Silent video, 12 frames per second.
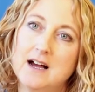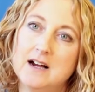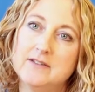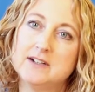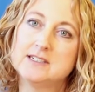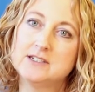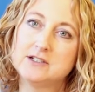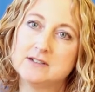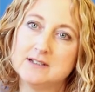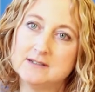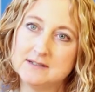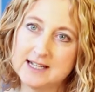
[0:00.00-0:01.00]
of our
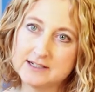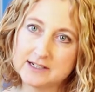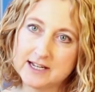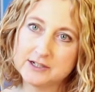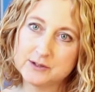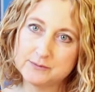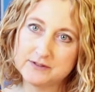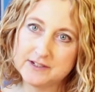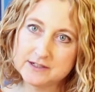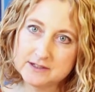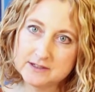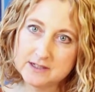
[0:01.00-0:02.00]
digital education
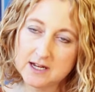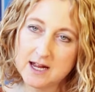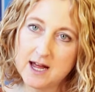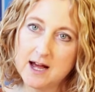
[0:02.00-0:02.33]
provision,